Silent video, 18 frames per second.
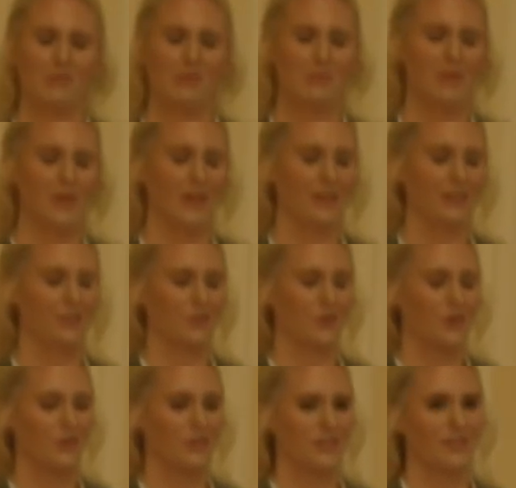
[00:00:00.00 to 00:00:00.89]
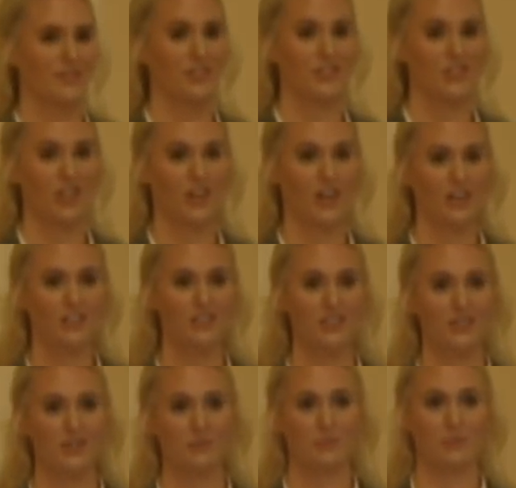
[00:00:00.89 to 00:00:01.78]
be playing the roles of a
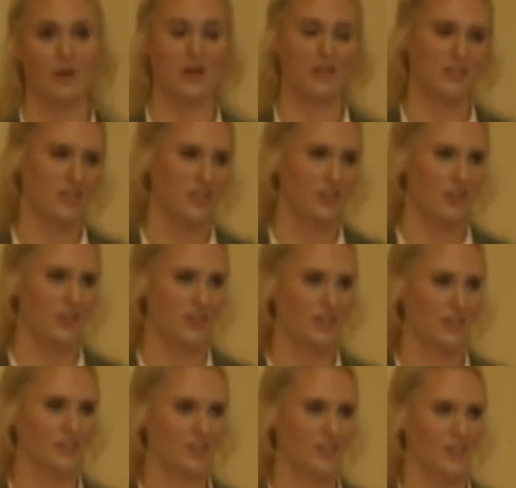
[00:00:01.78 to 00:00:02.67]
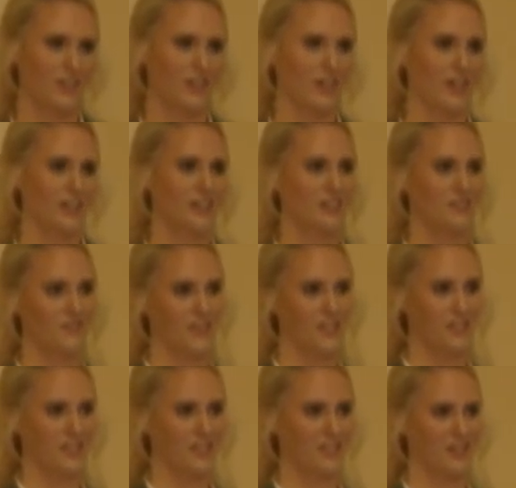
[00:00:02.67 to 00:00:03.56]
judge, prosecuting attorney,
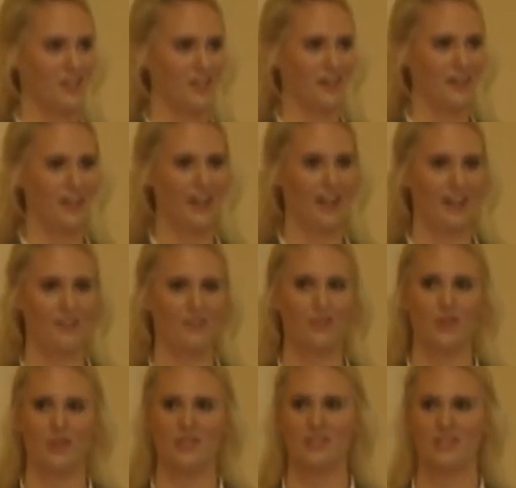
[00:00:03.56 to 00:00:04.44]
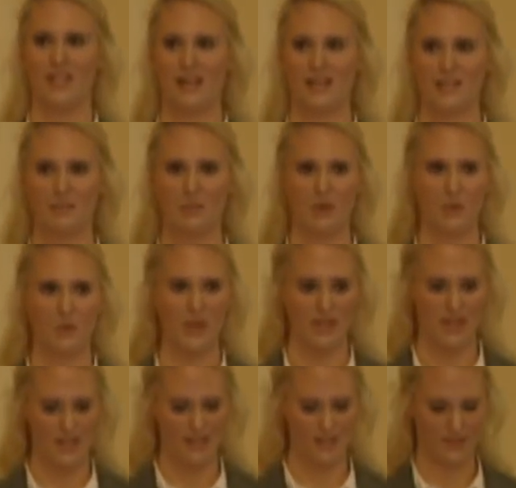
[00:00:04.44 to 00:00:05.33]
defense attorney, and of course the expert
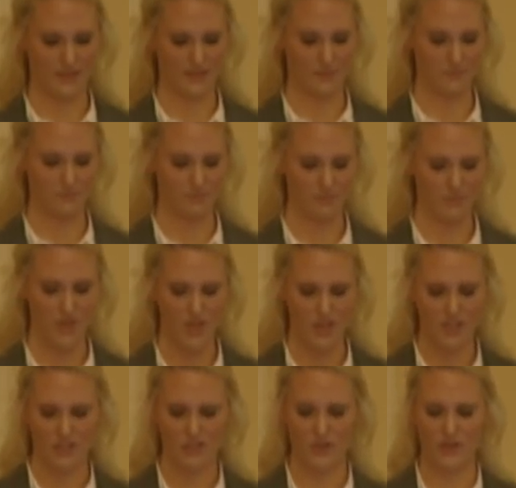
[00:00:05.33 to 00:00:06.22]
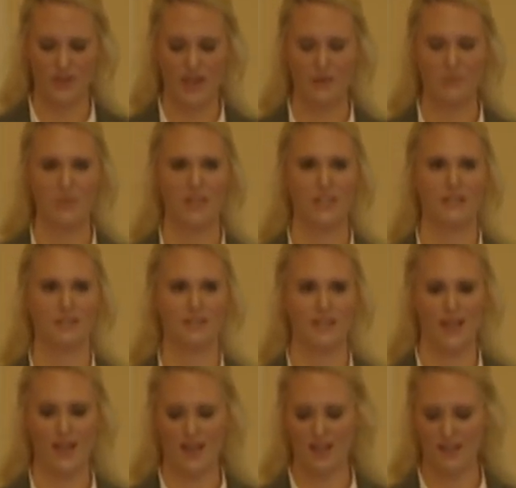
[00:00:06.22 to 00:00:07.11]
witness. So with that being
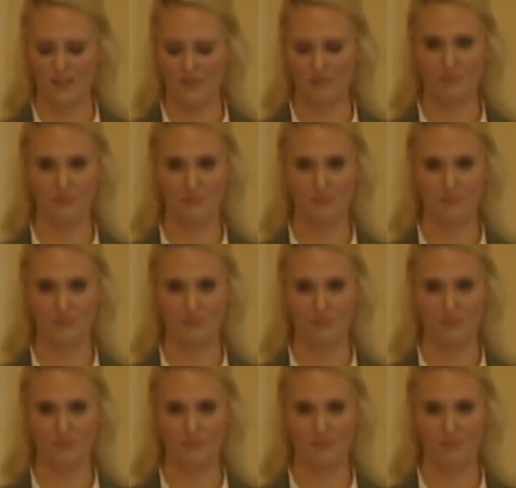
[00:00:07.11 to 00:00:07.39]
said,